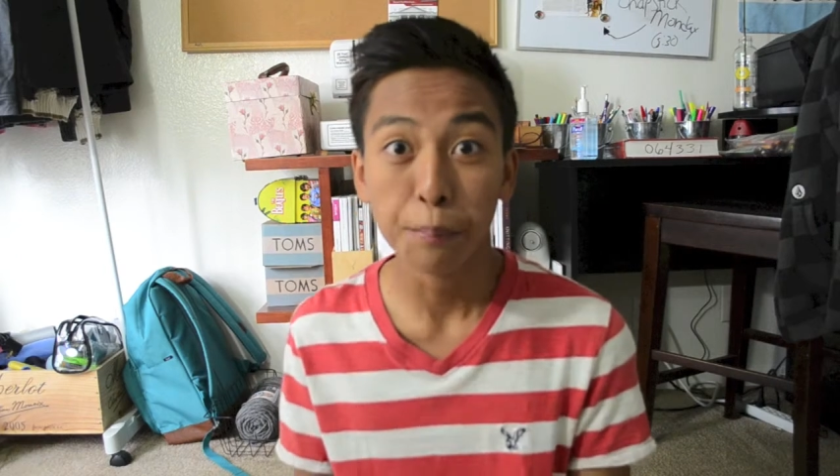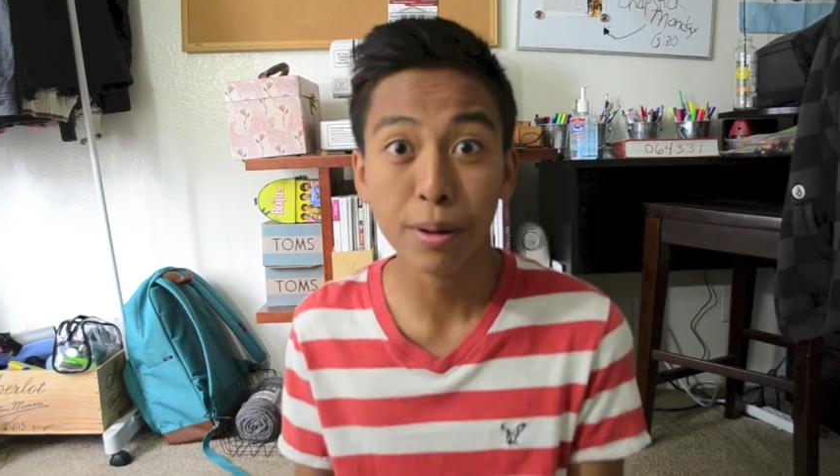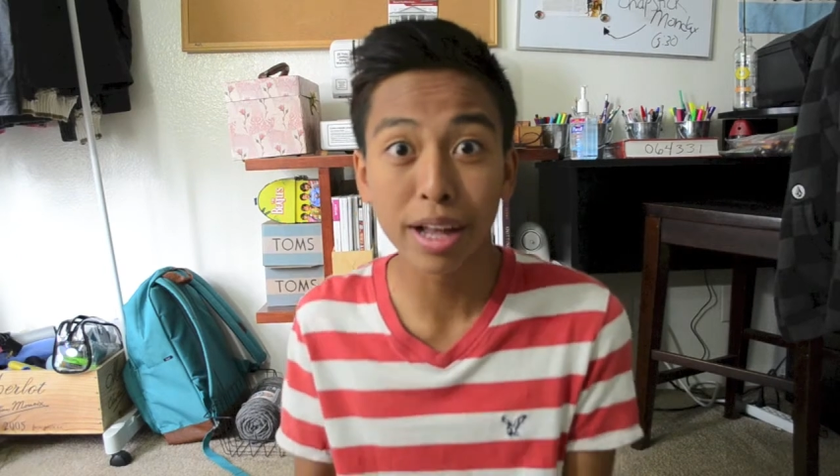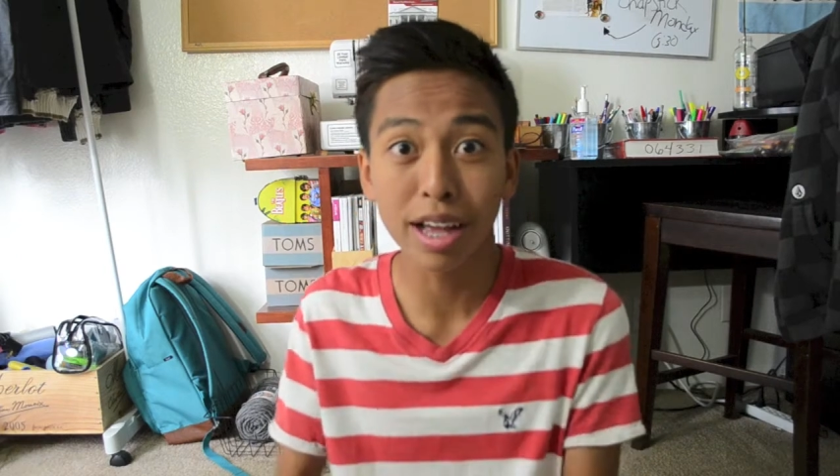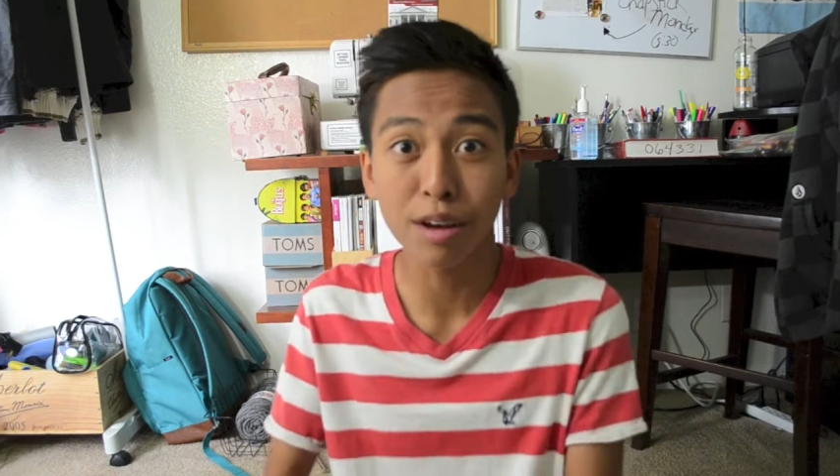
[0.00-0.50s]

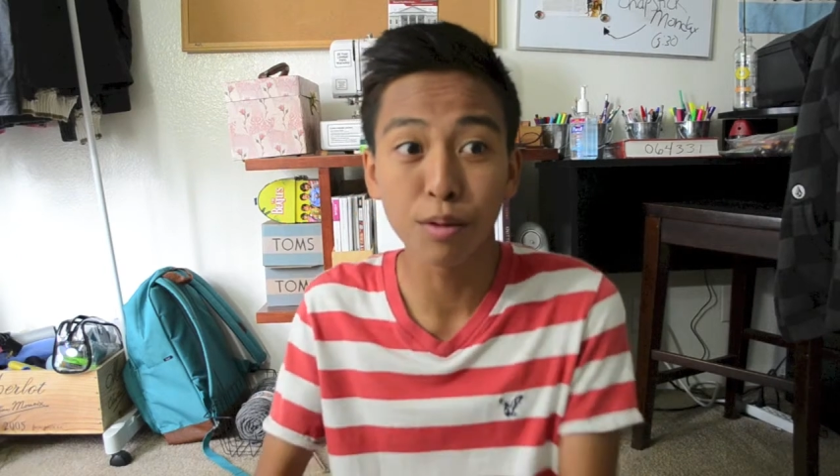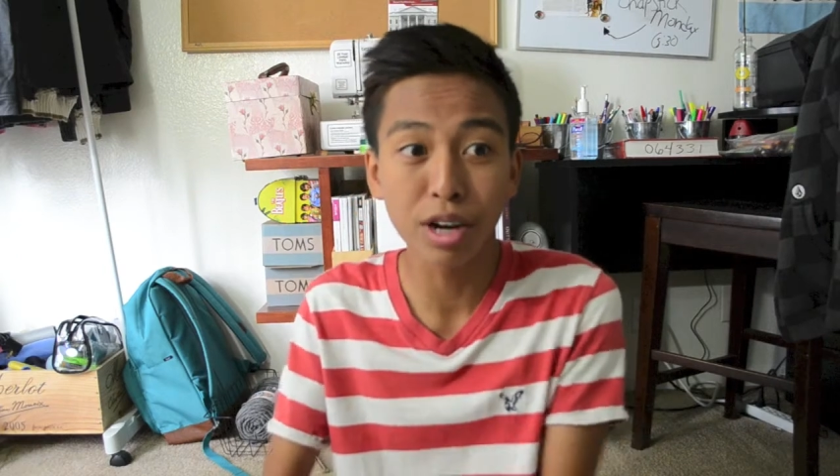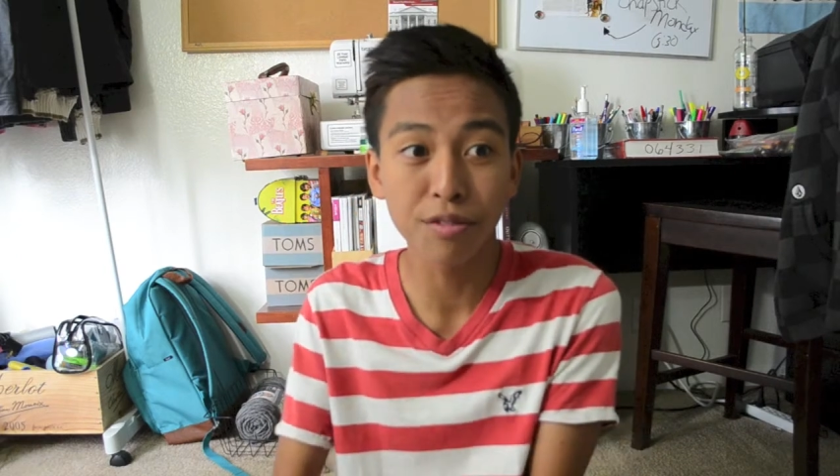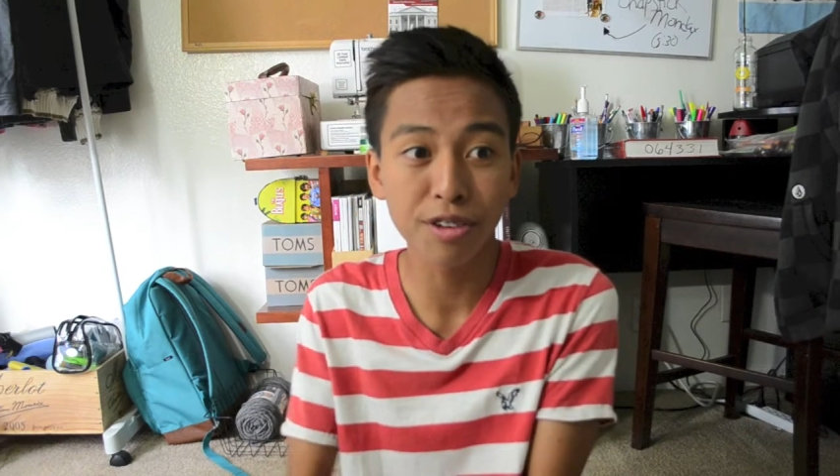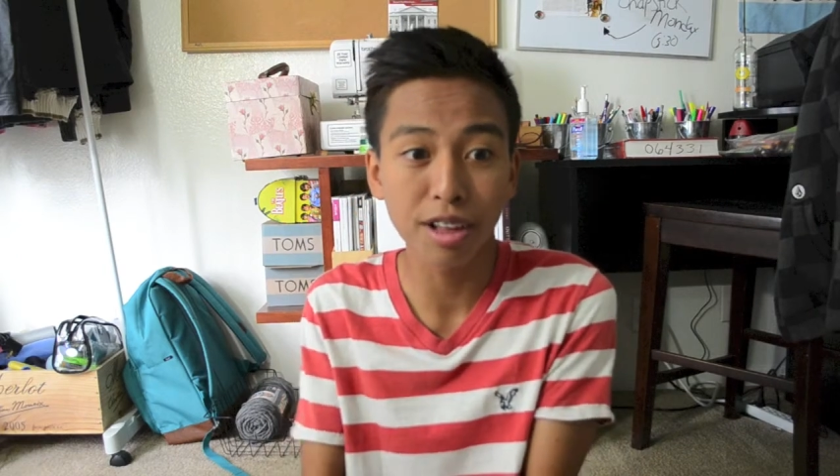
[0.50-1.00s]
But like,
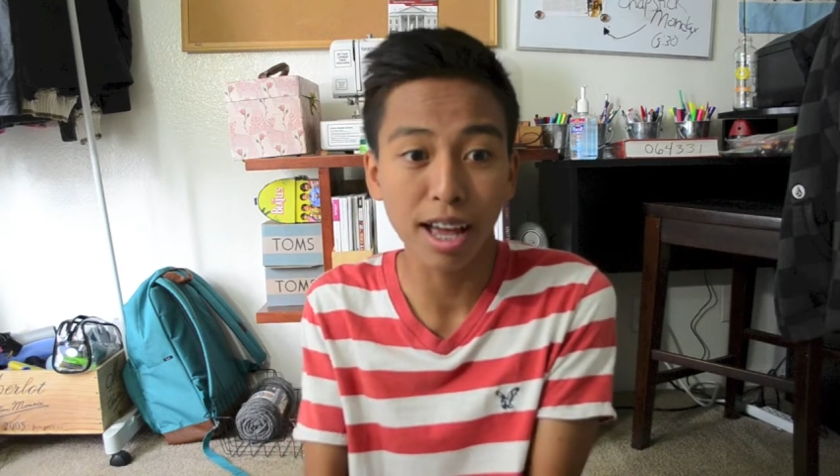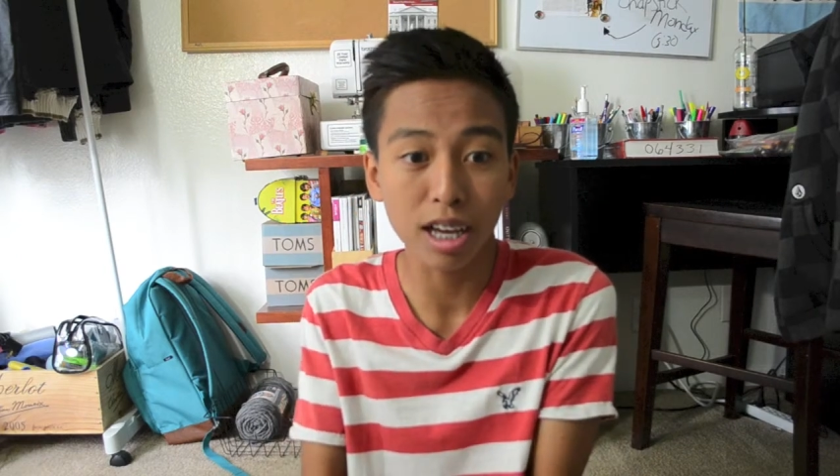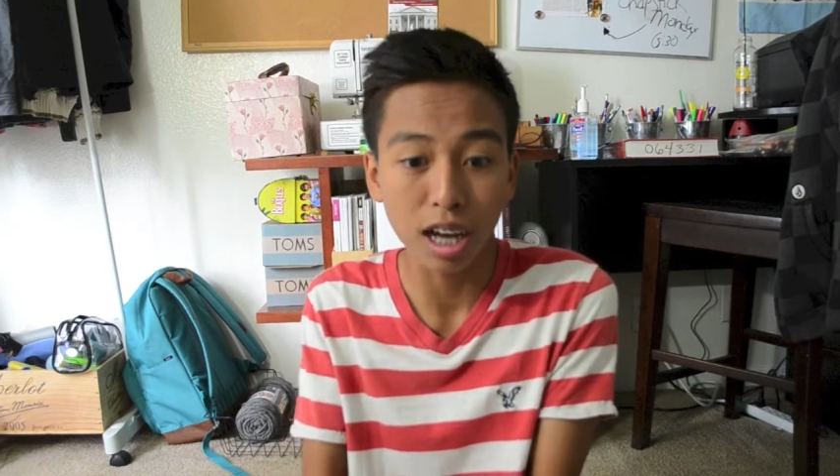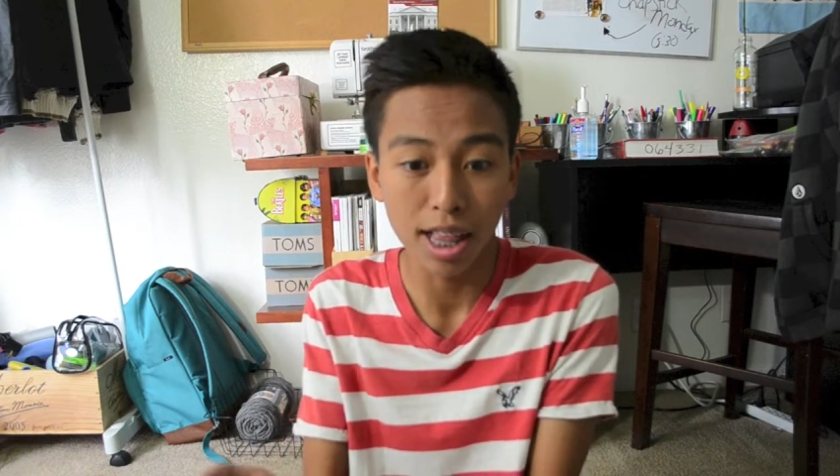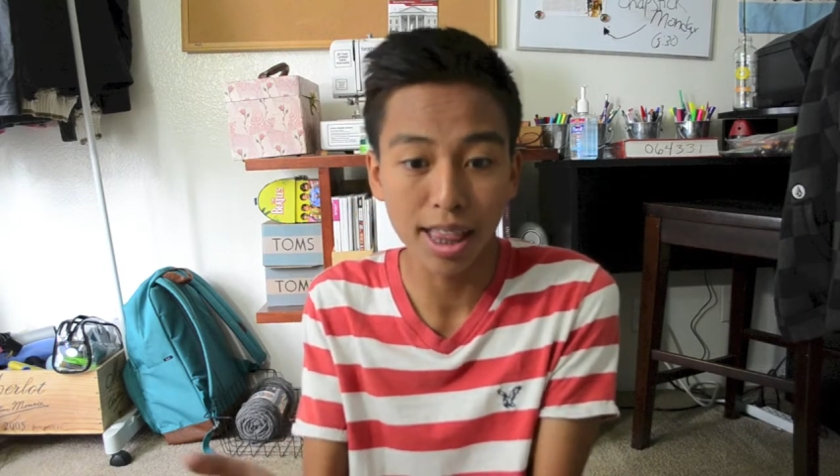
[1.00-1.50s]
what if you're
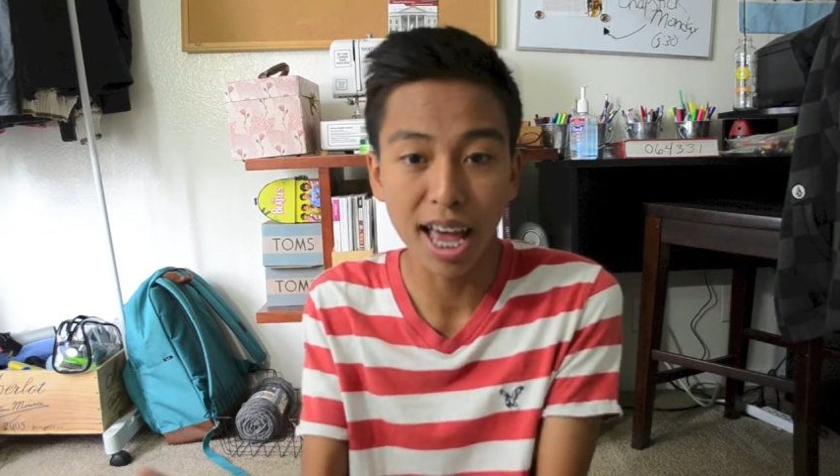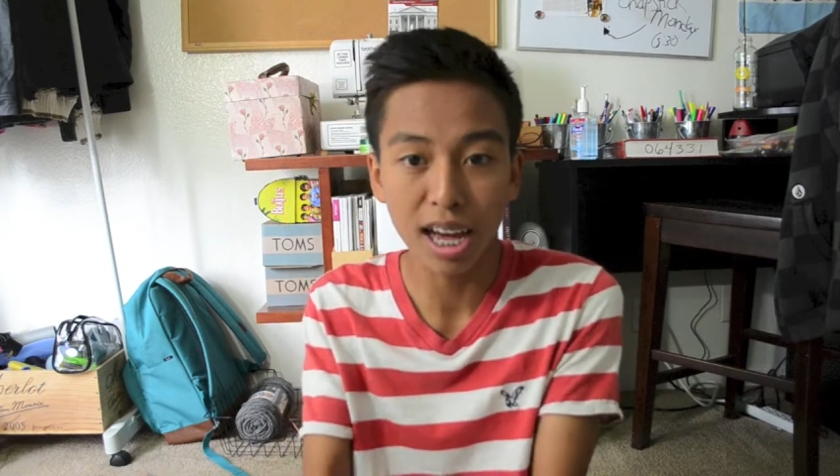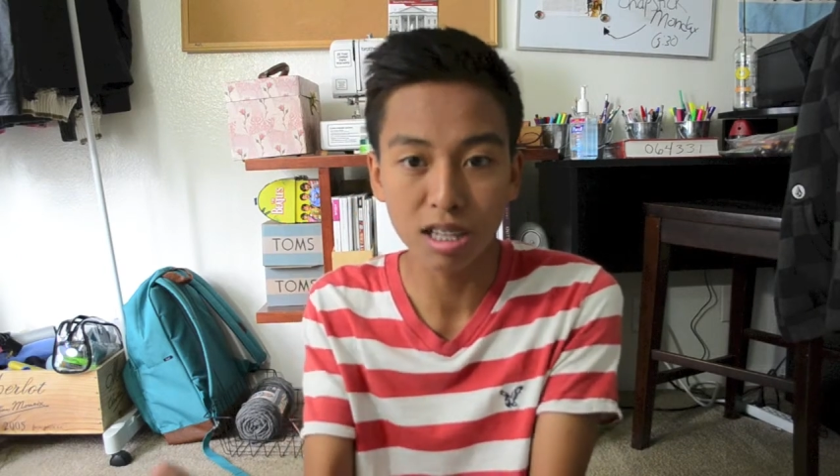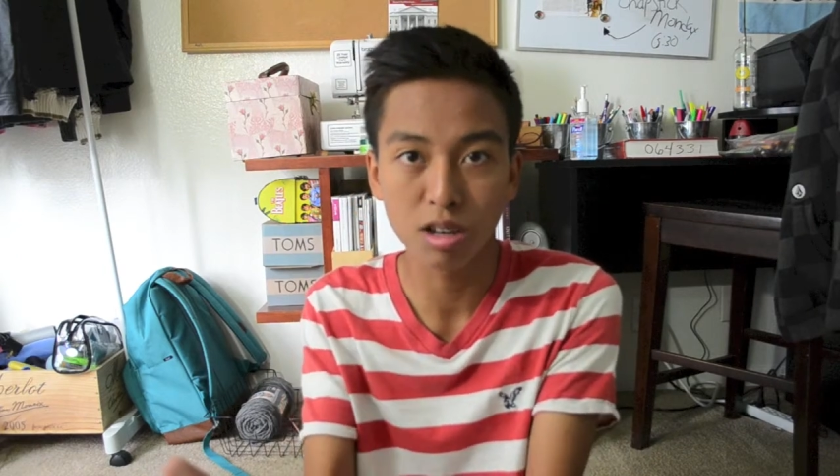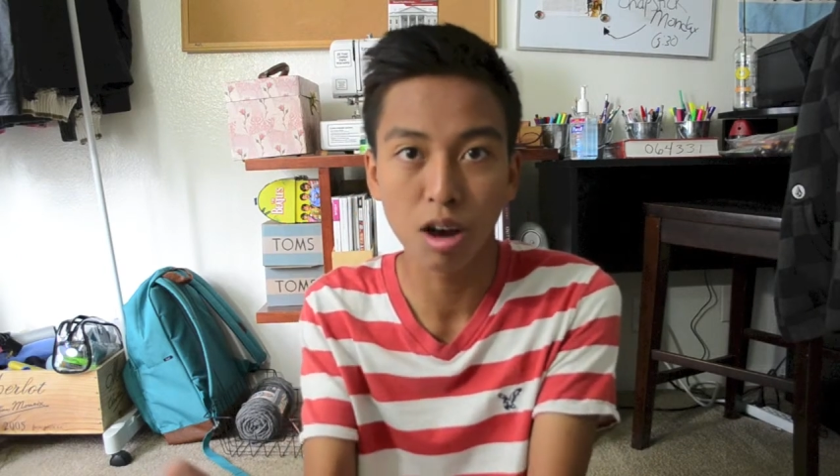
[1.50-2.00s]
like
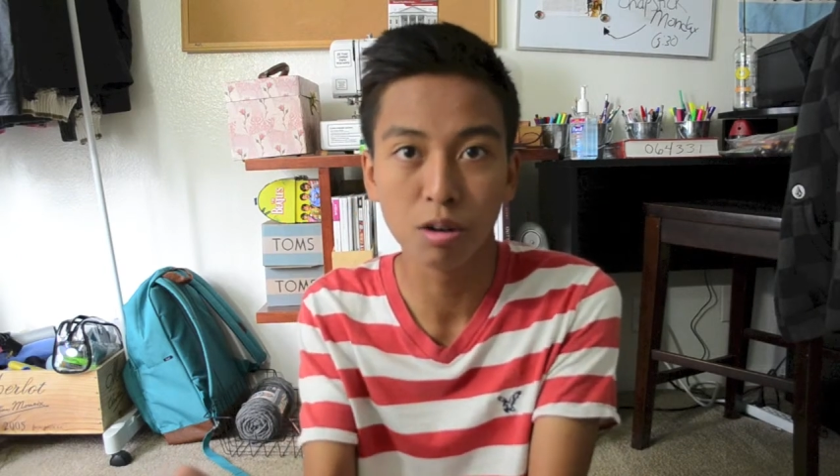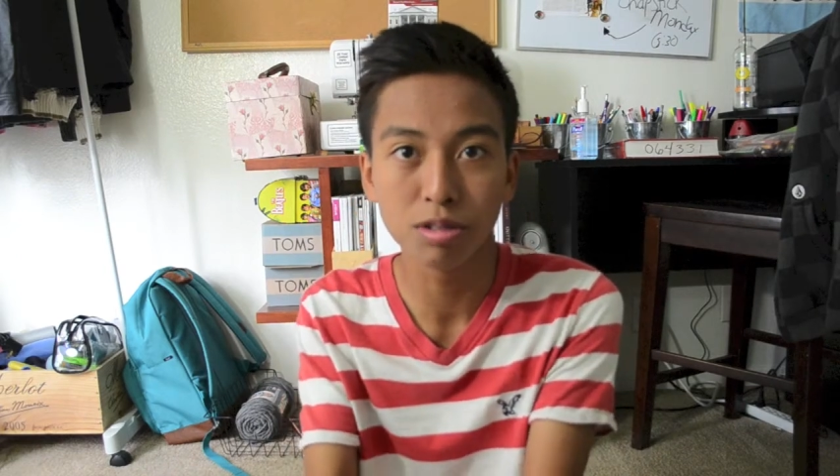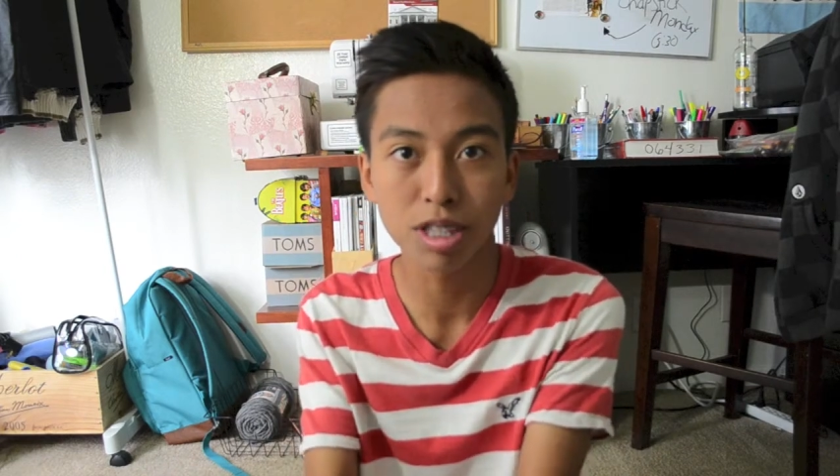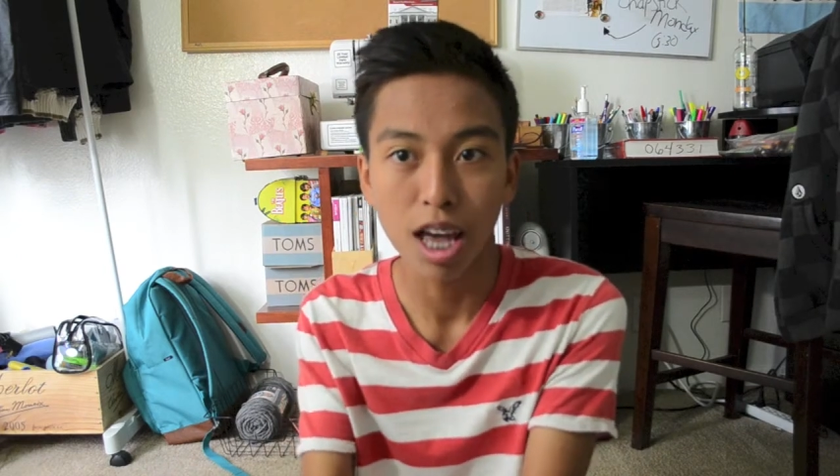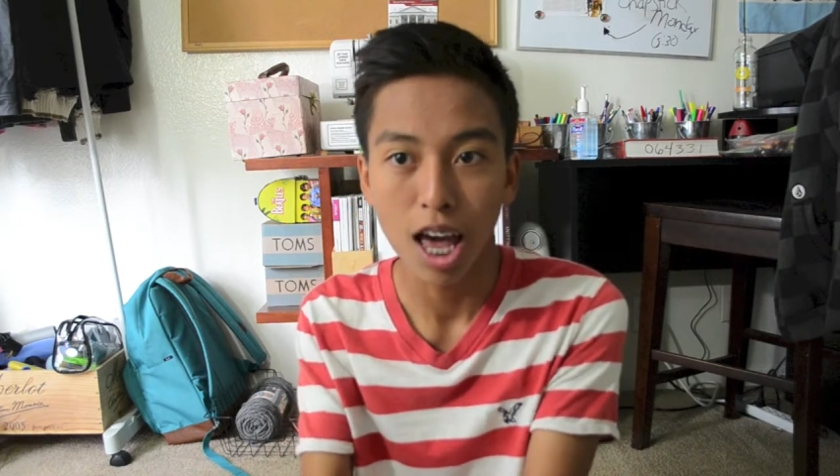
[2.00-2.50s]

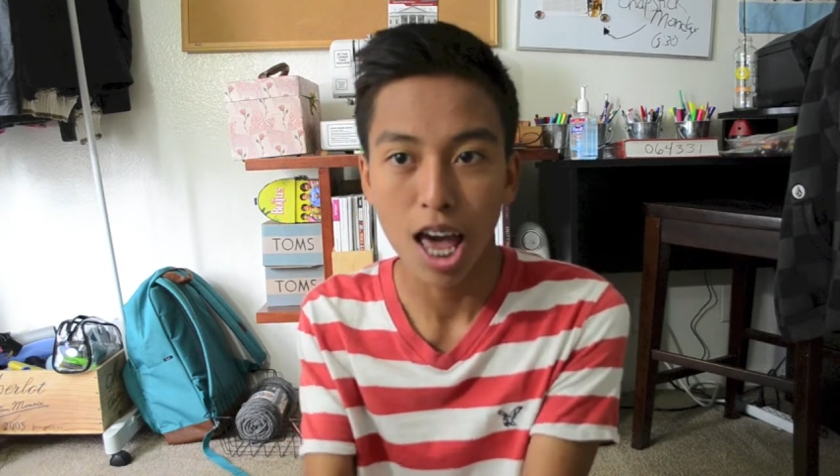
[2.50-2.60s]
lactose